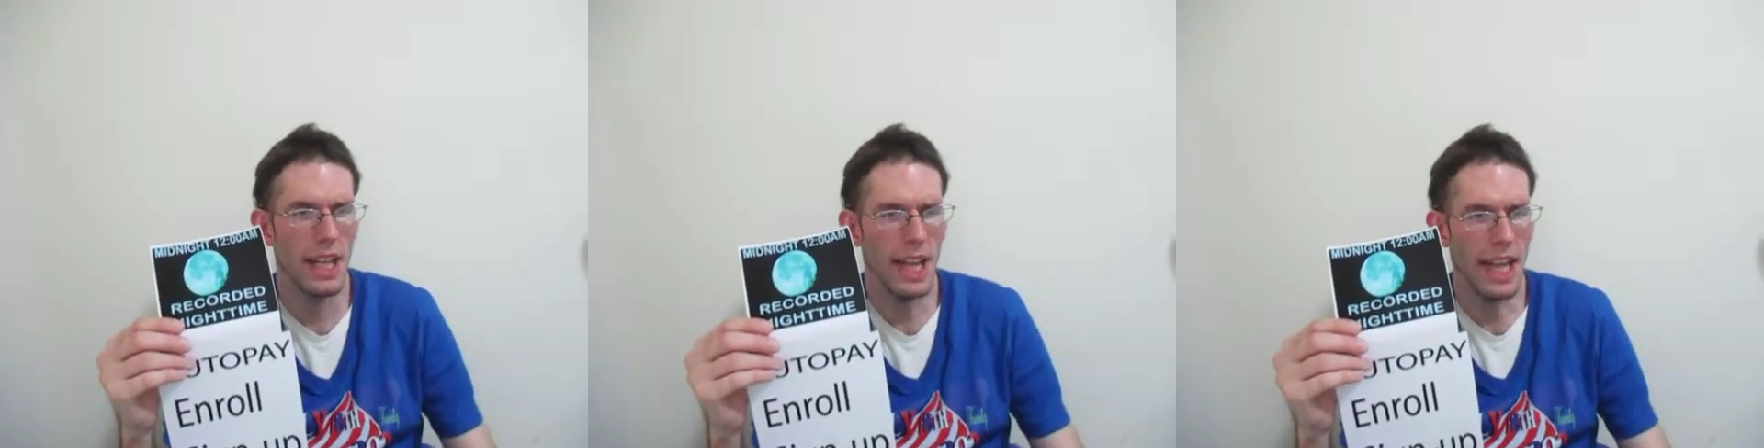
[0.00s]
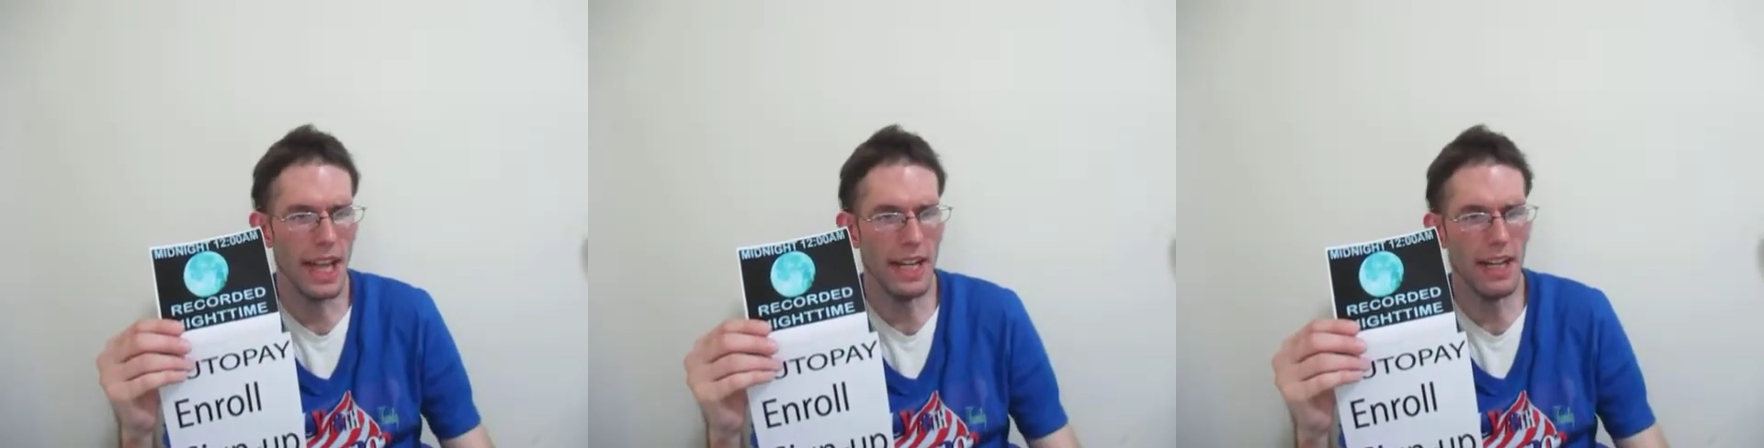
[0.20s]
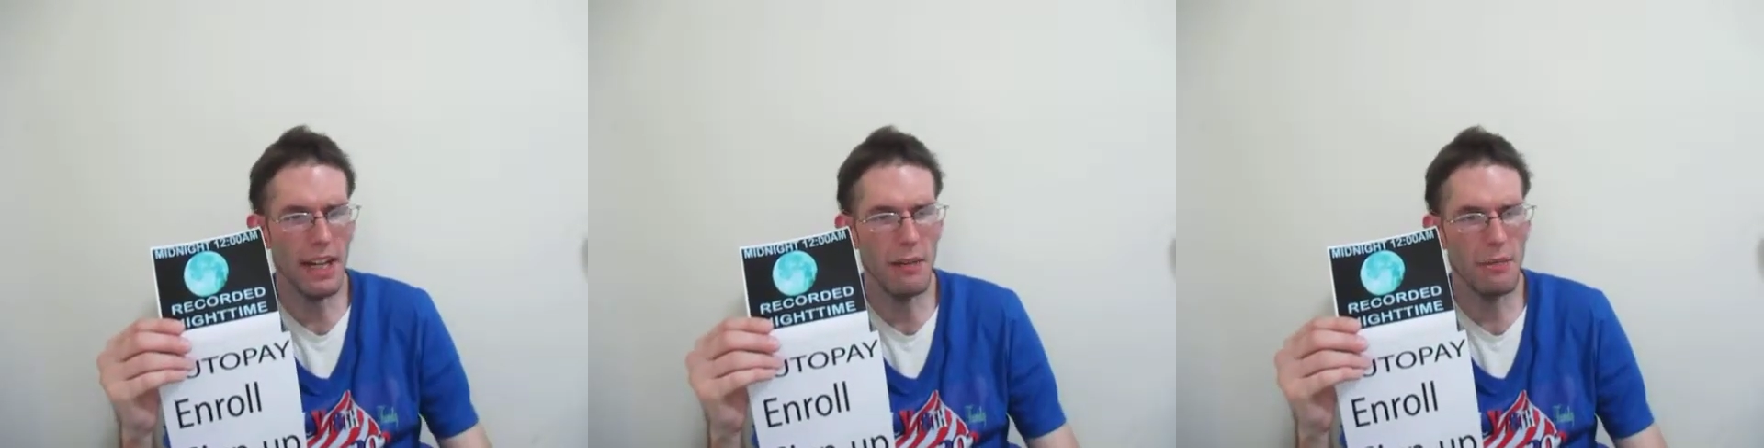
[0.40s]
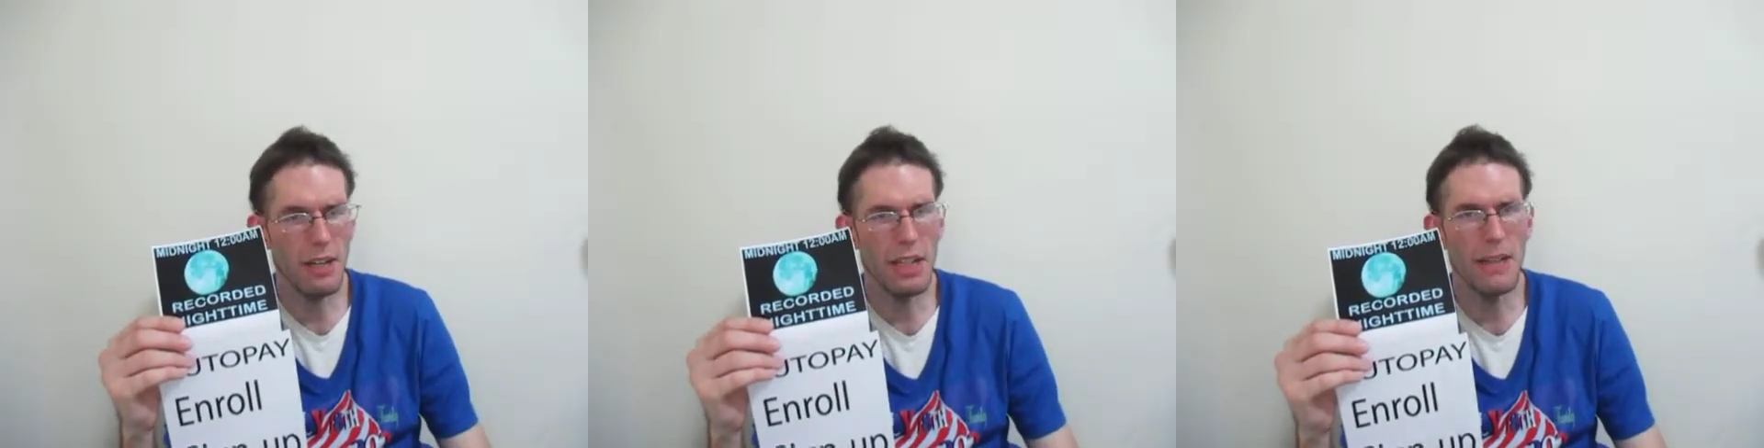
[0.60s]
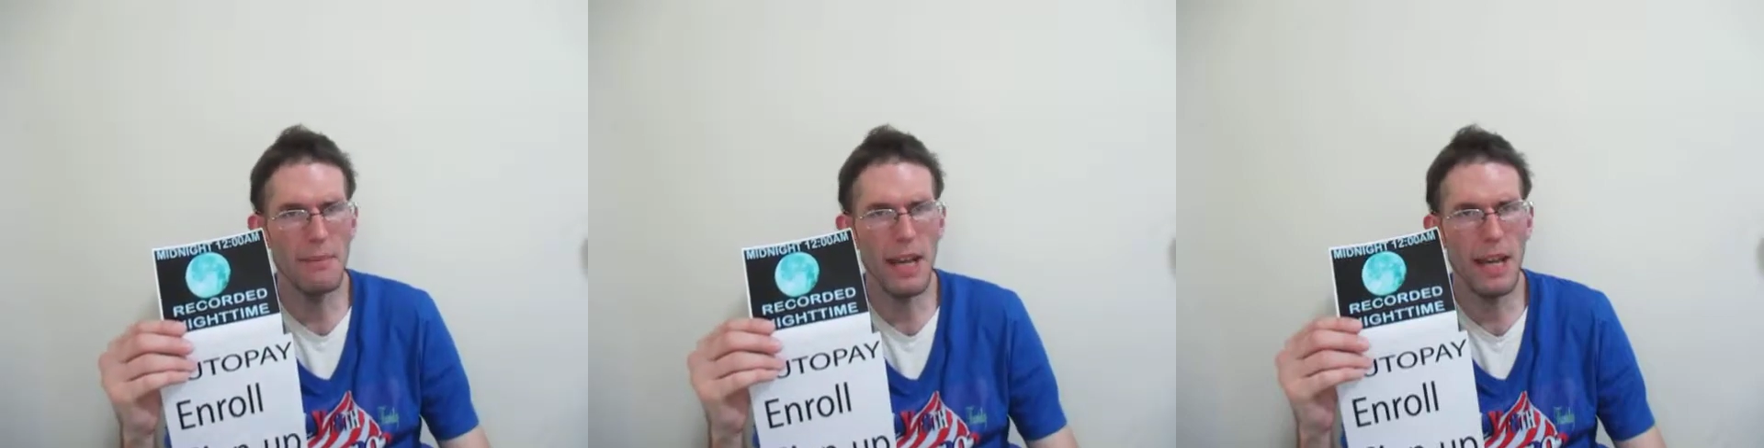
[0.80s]
And
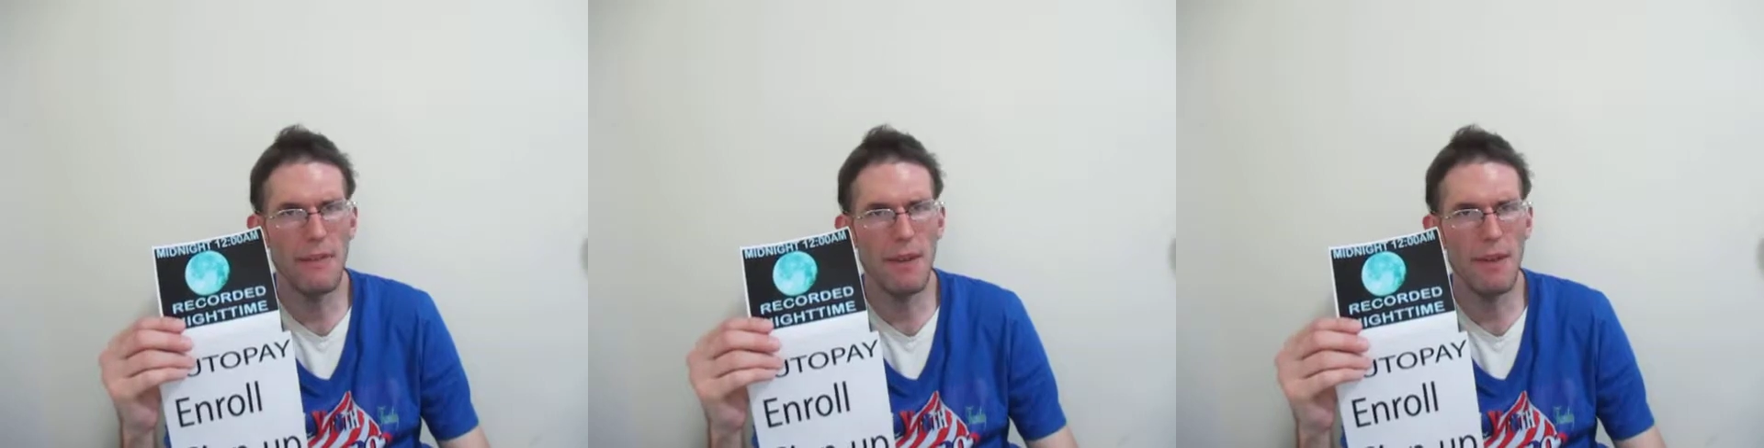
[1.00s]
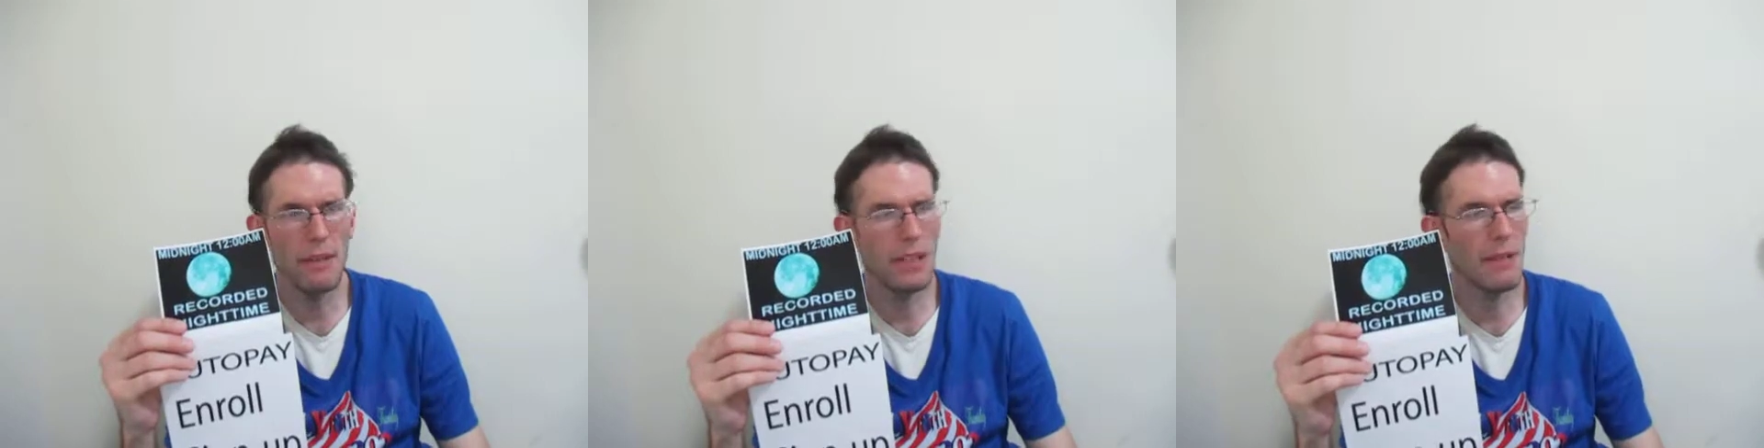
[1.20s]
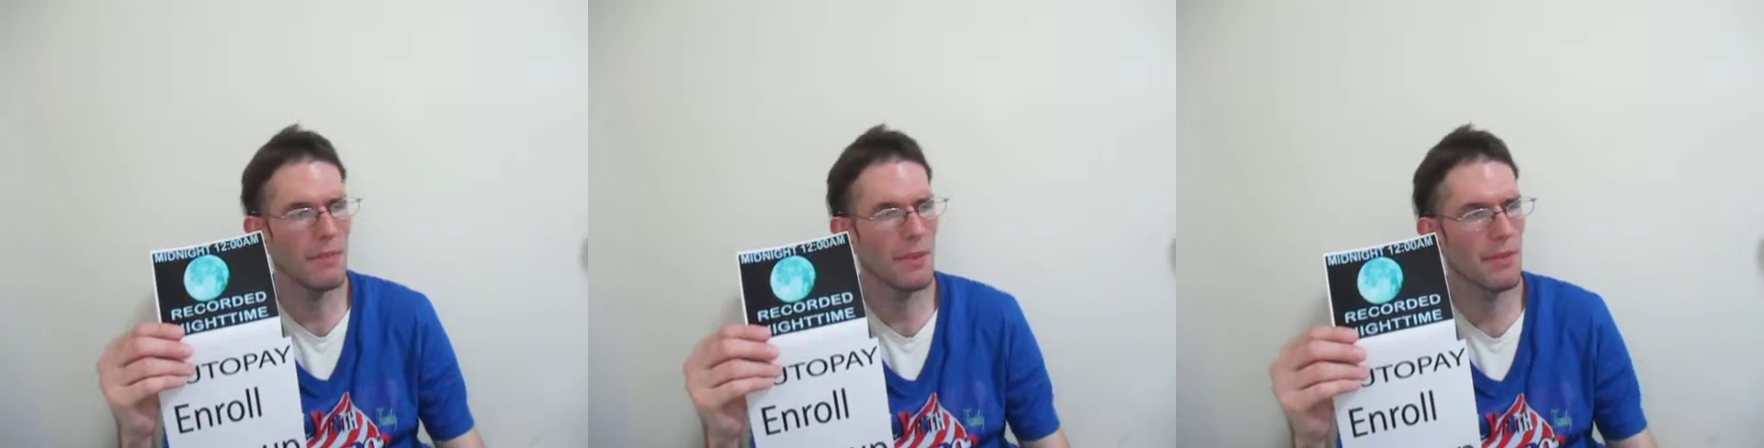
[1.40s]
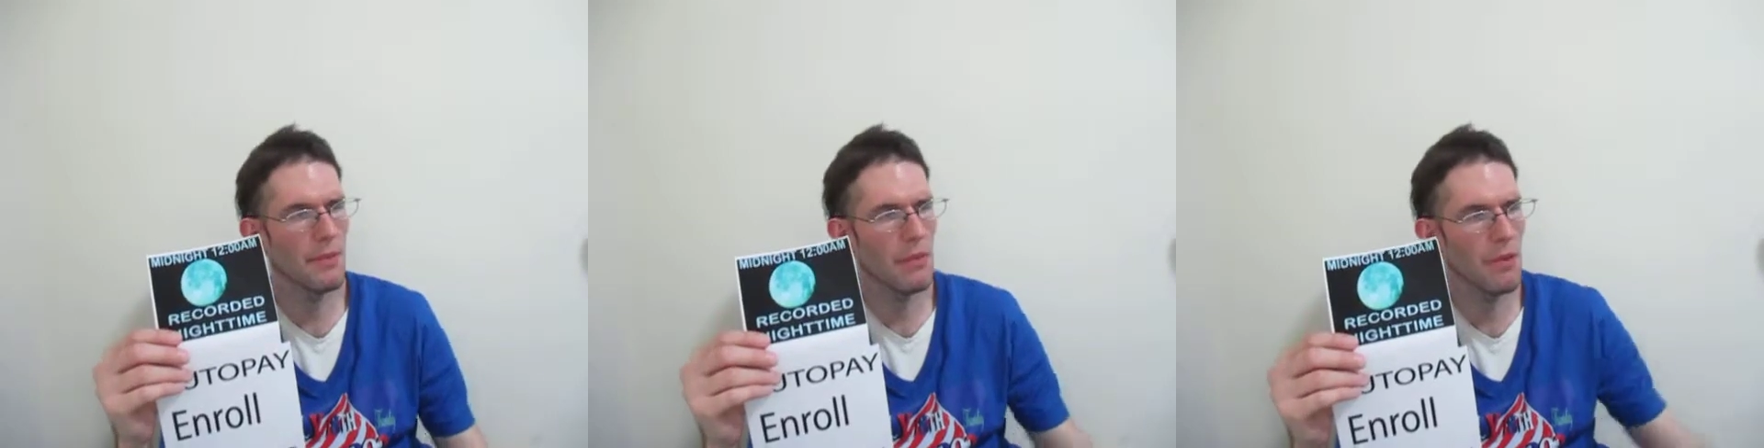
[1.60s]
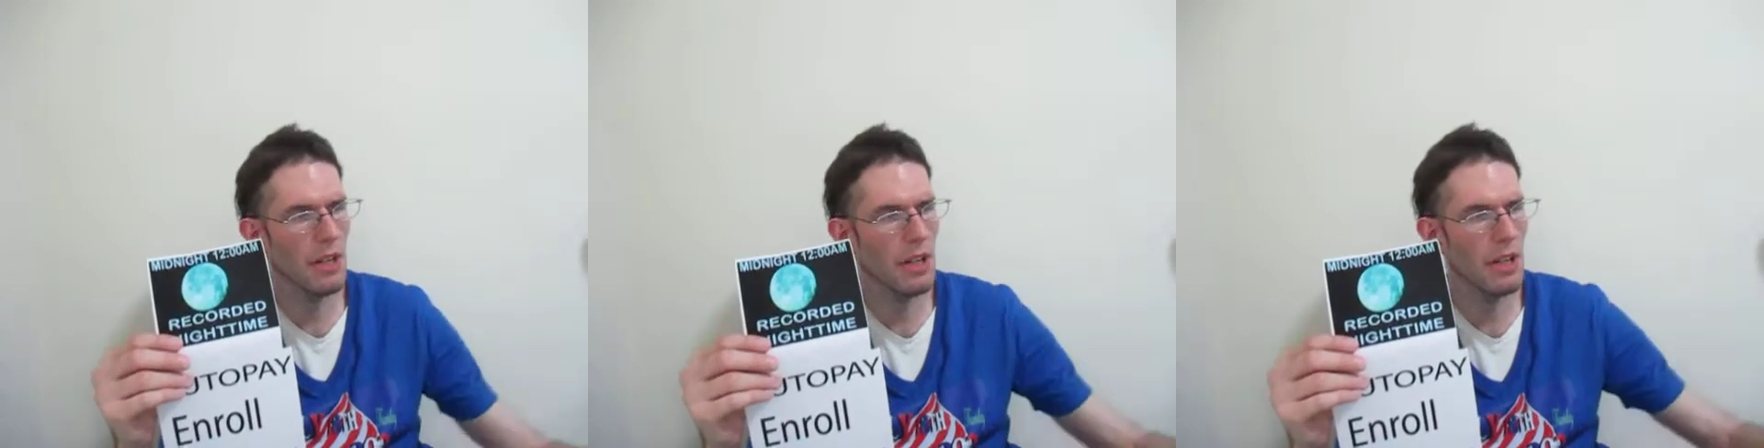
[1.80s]
we may have heard that before.